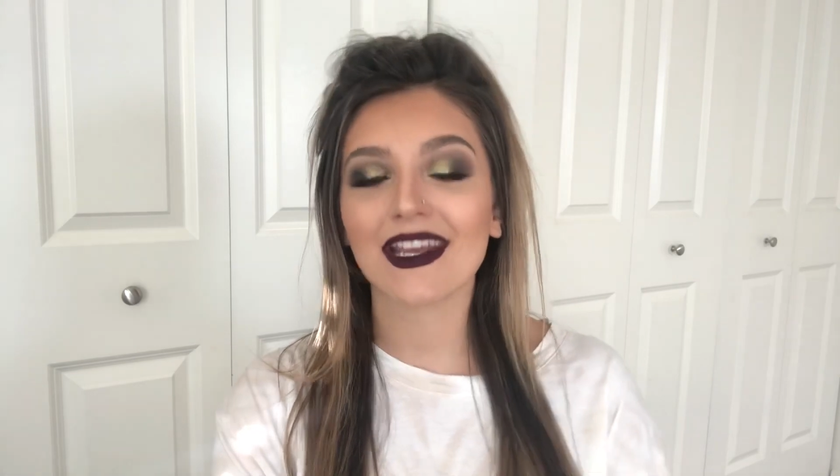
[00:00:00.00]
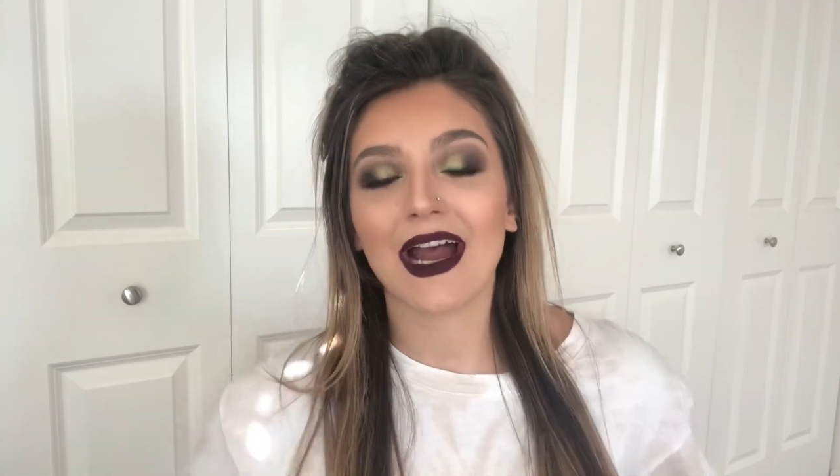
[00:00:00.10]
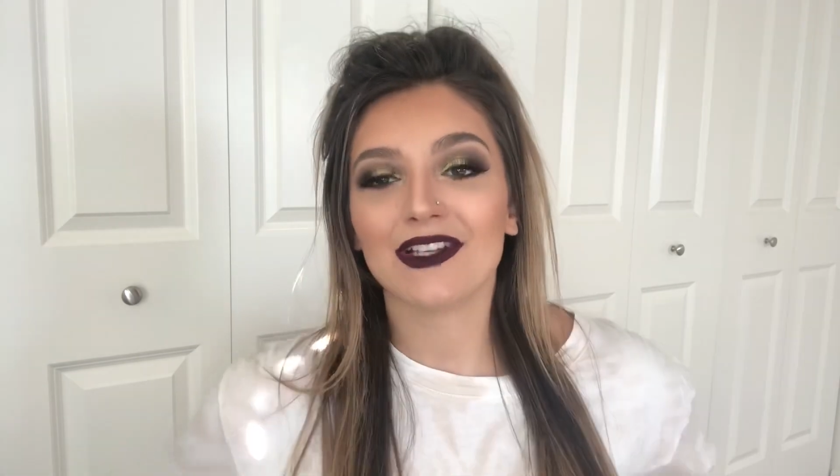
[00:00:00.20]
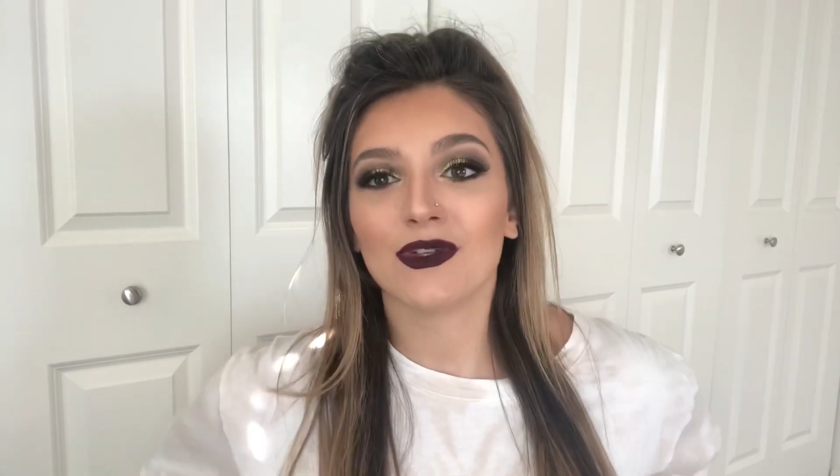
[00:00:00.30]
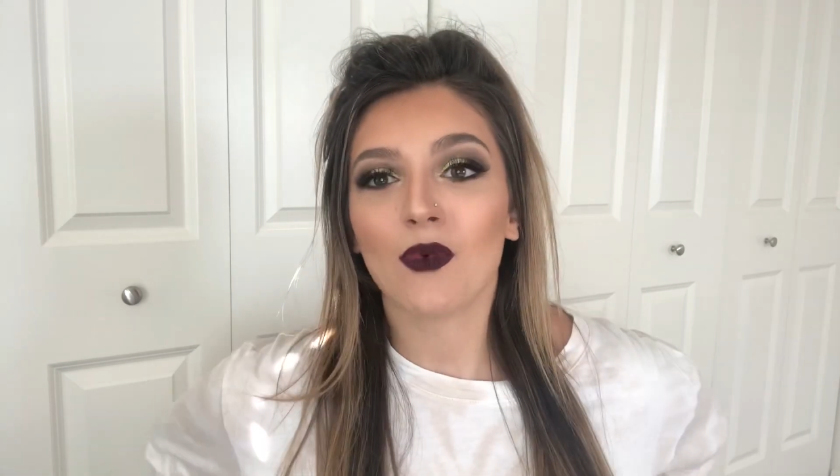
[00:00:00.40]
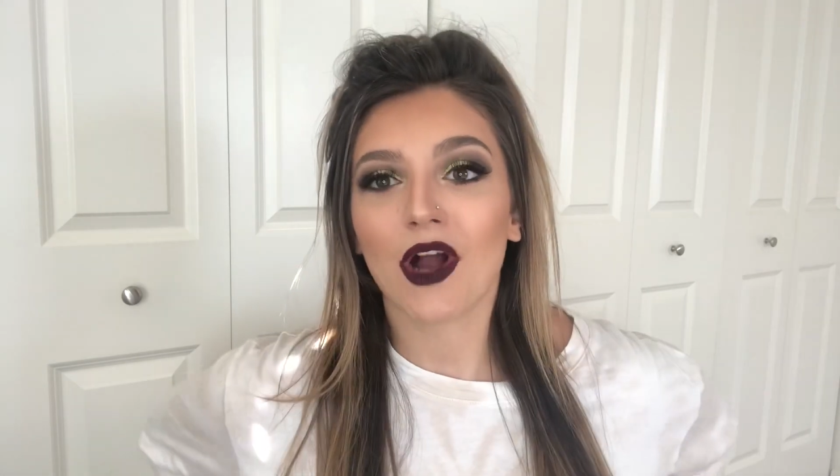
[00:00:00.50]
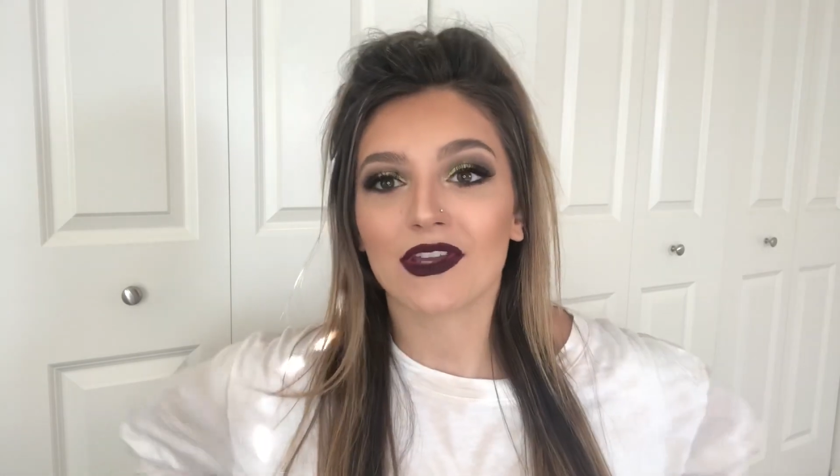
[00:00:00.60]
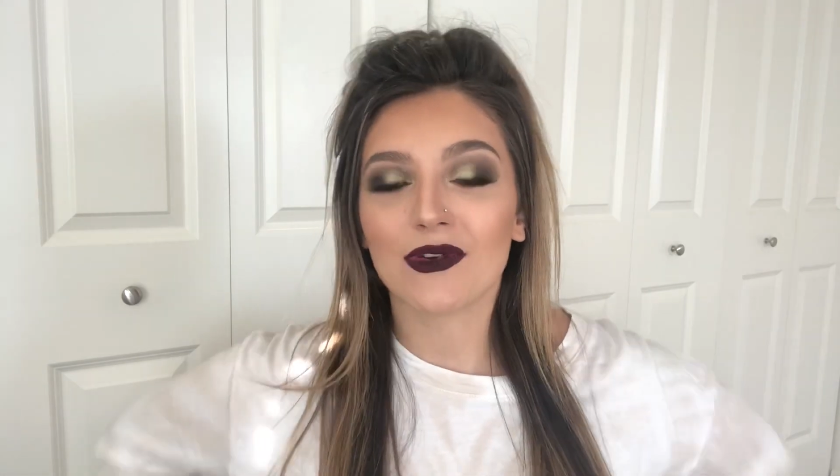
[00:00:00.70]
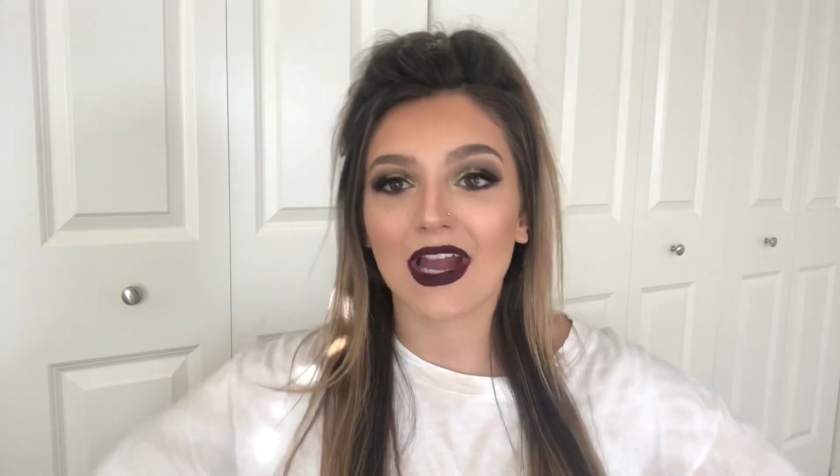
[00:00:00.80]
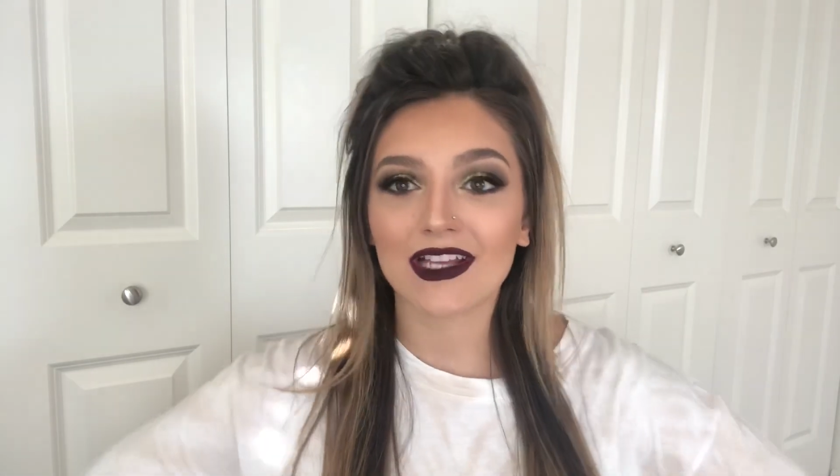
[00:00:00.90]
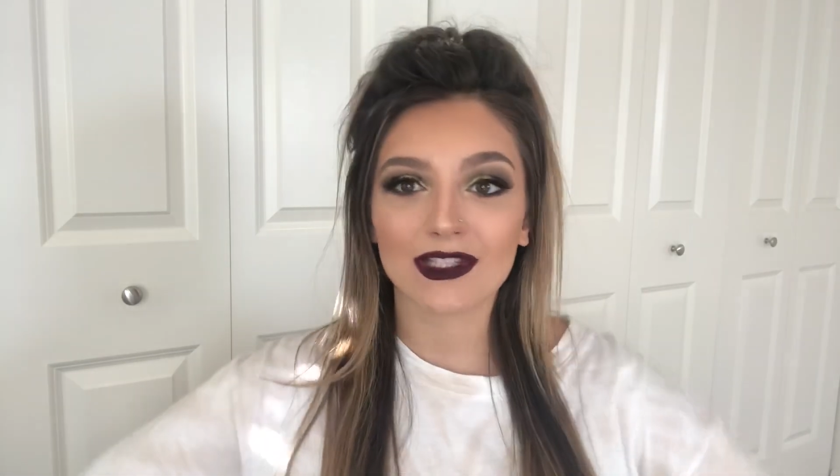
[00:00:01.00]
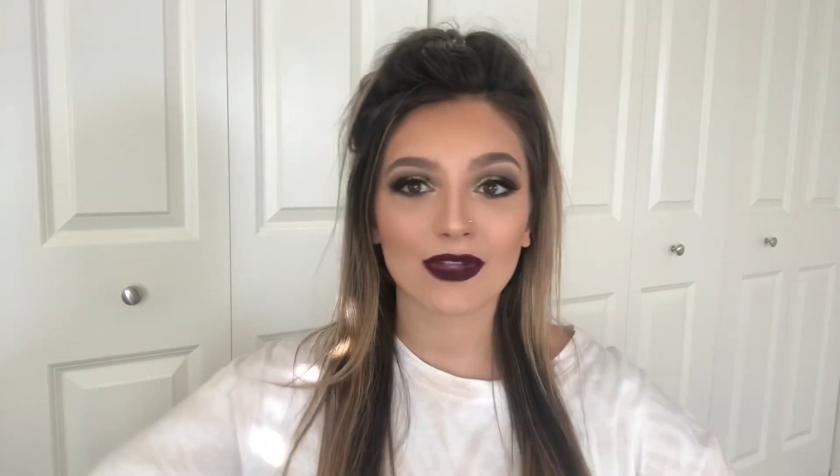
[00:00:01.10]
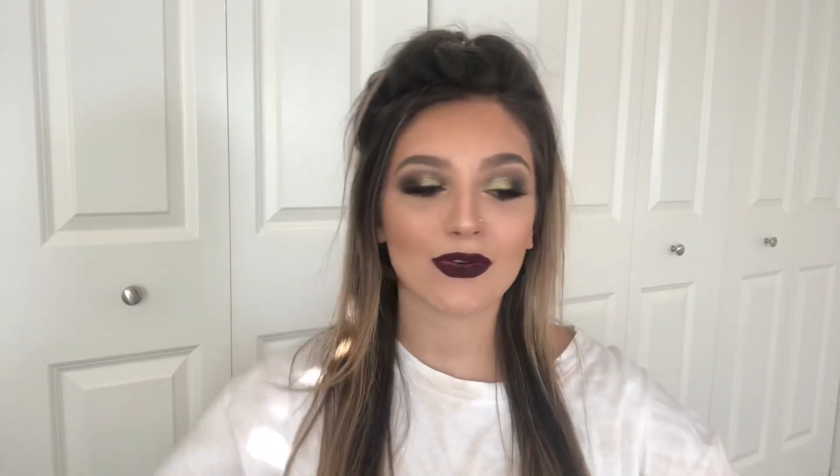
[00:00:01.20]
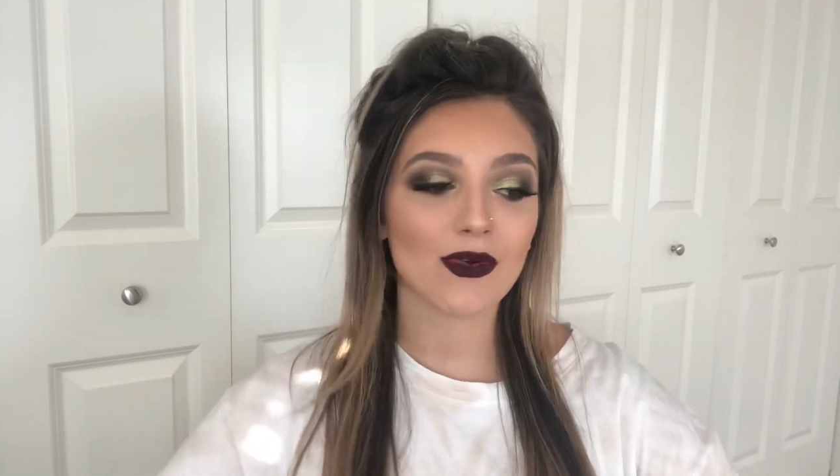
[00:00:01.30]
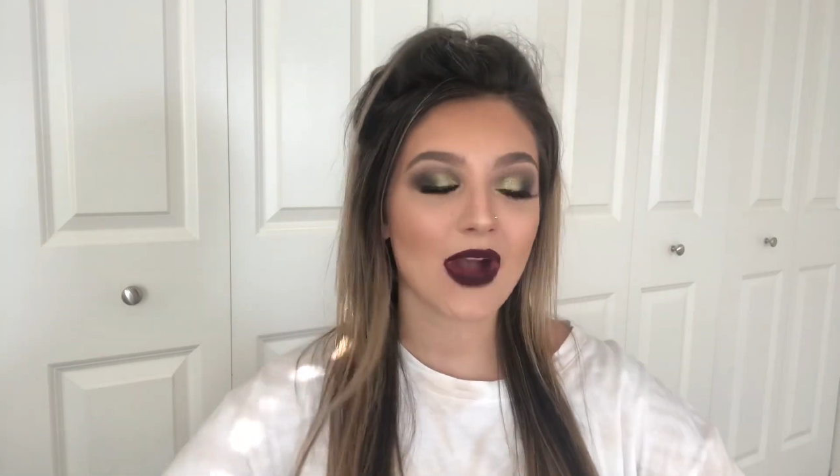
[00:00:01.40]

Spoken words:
I do walk you guys through